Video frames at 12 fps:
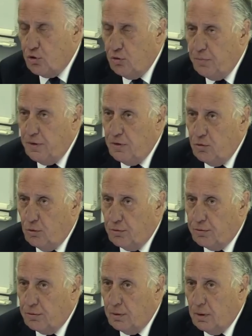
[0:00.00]
could be the
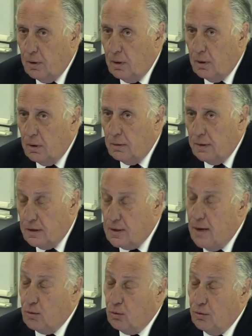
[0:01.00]
these
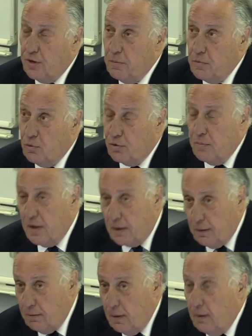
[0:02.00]
now called the North
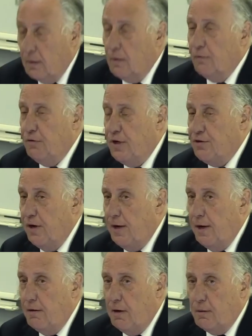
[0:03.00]
American free
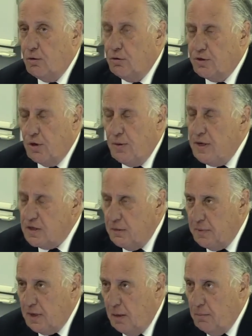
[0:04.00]
trade area, could so
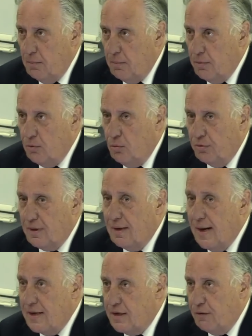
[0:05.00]
easily become the North
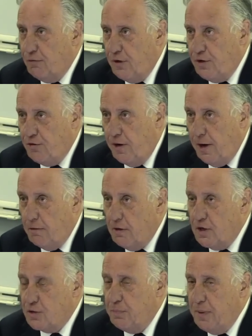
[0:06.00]
Atlantic free trade
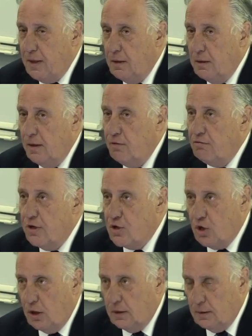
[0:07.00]
area. It's bigger and
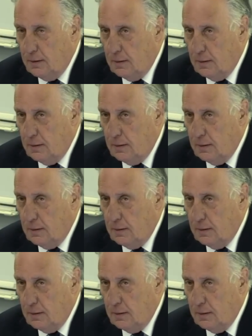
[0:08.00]
richer